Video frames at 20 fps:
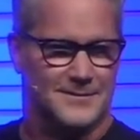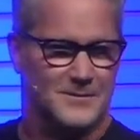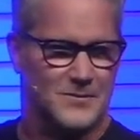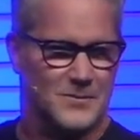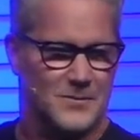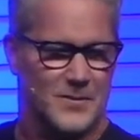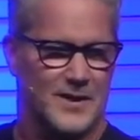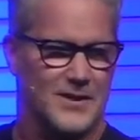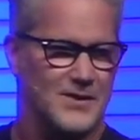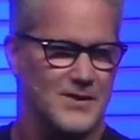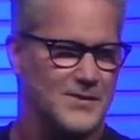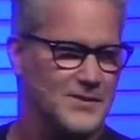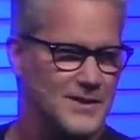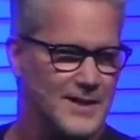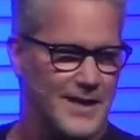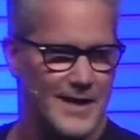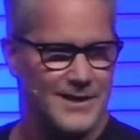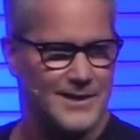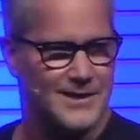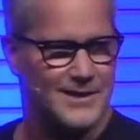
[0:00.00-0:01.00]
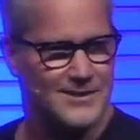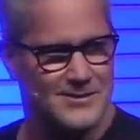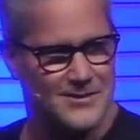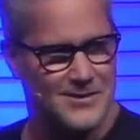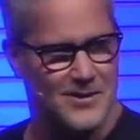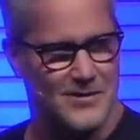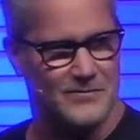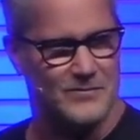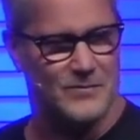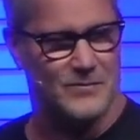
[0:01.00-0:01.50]
when you let His
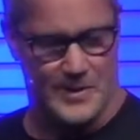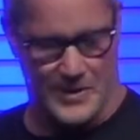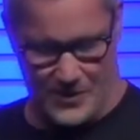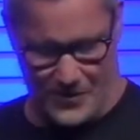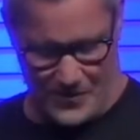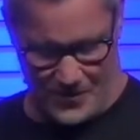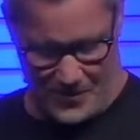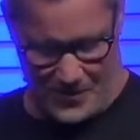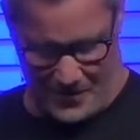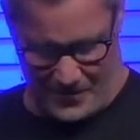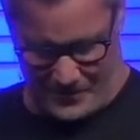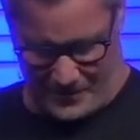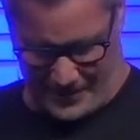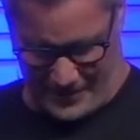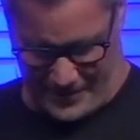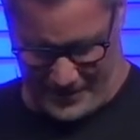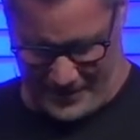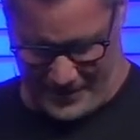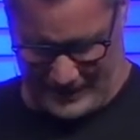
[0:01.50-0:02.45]
love win you over.